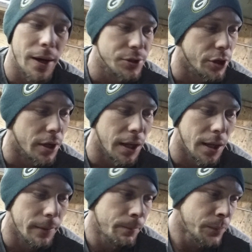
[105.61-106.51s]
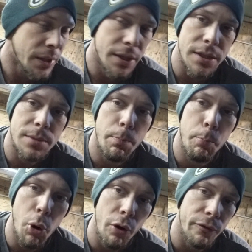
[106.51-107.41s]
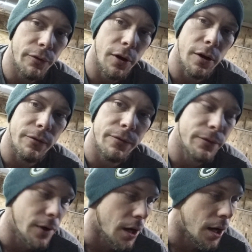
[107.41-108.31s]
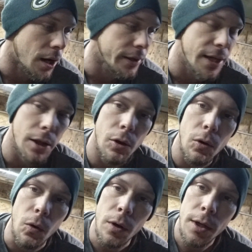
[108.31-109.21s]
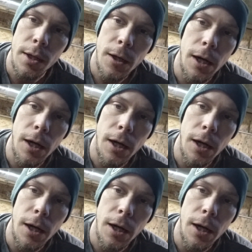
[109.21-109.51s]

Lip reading: otherwise you're going to get this poof of yellow